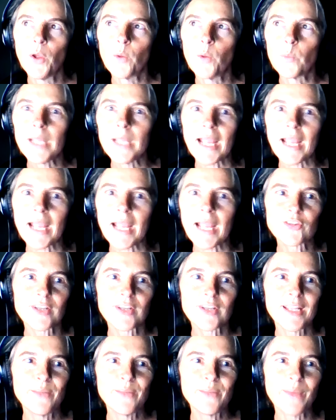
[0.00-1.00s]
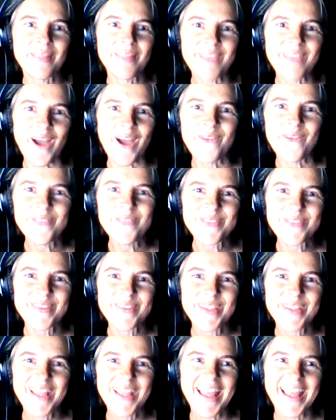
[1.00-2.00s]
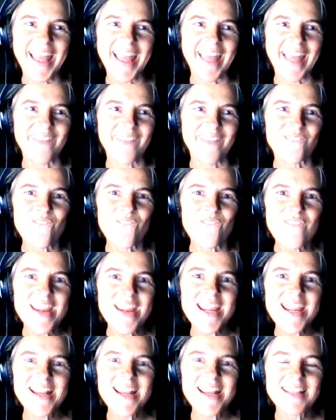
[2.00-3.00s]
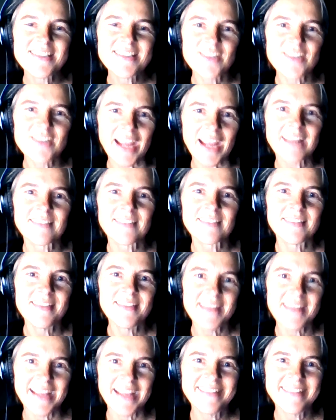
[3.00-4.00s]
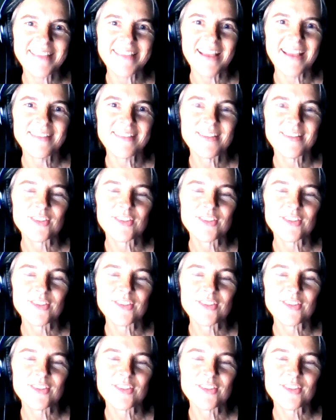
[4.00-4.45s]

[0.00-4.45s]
we actually went out and really checked the data.